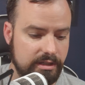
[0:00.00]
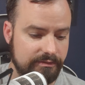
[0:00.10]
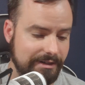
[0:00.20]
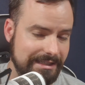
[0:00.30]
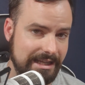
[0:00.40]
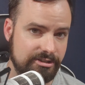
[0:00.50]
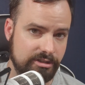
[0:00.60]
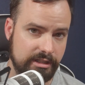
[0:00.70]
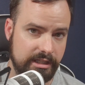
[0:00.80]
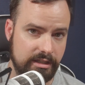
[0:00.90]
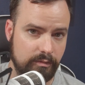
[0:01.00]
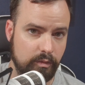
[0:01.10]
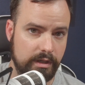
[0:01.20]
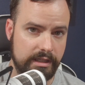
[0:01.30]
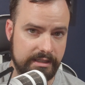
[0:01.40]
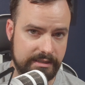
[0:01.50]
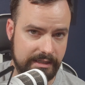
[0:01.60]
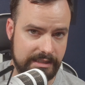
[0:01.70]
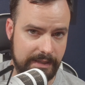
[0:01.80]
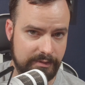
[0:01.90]
financially what is
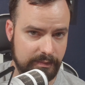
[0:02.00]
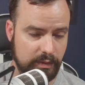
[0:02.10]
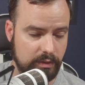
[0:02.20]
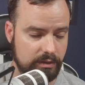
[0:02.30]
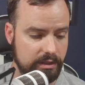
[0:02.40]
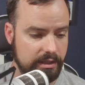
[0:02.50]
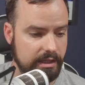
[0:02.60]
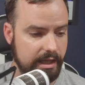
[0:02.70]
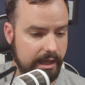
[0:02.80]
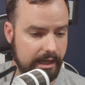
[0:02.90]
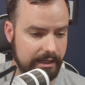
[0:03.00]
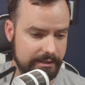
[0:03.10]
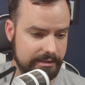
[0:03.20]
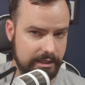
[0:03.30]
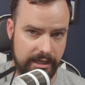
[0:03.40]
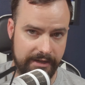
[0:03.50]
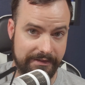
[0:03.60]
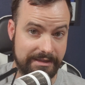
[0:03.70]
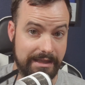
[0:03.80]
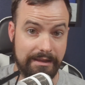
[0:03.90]
acceptable, and I've
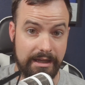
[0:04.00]
hit that